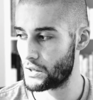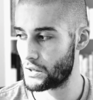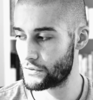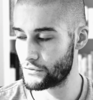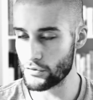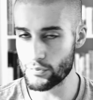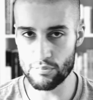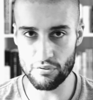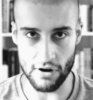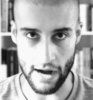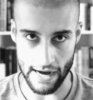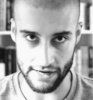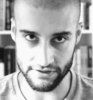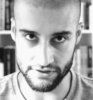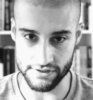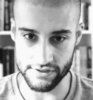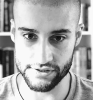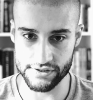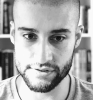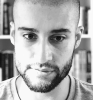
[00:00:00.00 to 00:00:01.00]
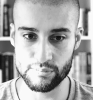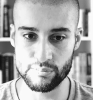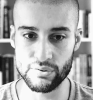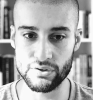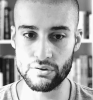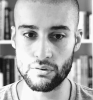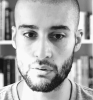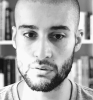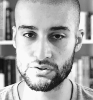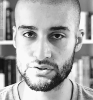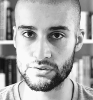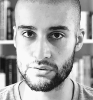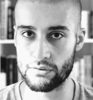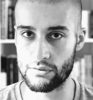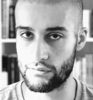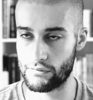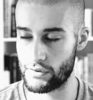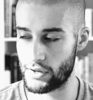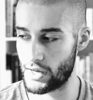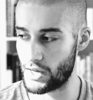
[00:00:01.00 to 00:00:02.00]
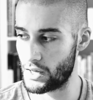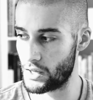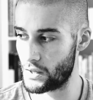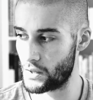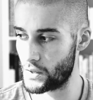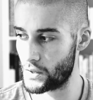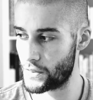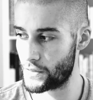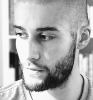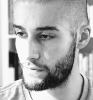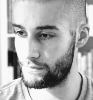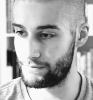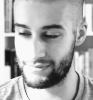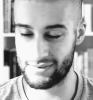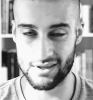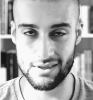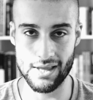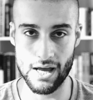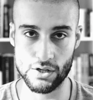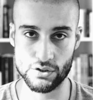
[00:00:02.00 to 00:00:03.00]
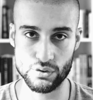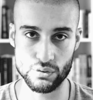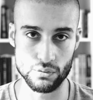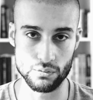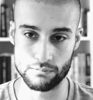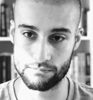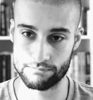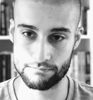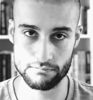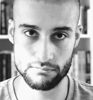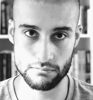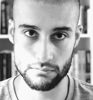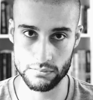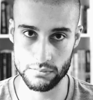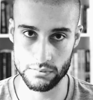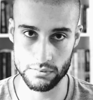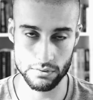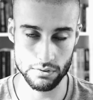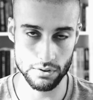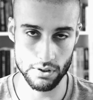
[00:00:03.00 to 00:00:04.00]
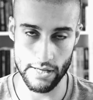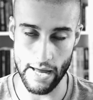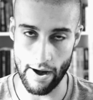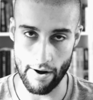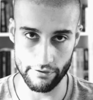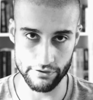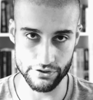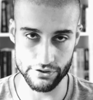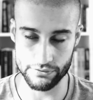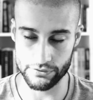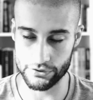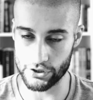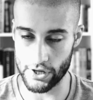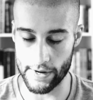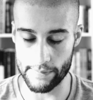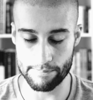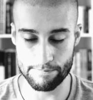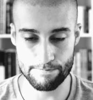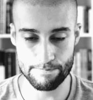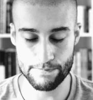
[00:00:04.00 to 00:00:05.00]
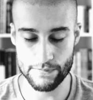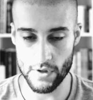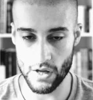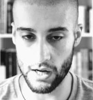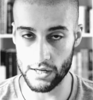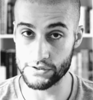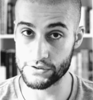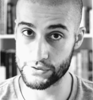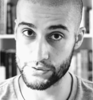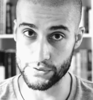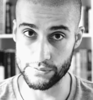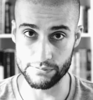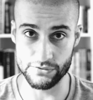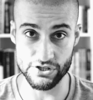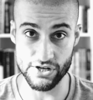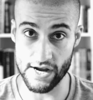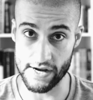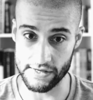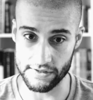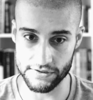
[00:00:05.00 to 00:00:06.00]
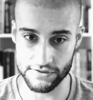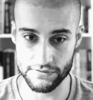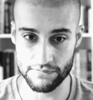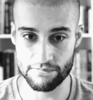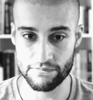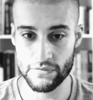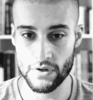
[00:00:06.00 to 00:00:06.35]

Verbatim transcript: through practice, but also uh, natural character trait, I assume, genetics.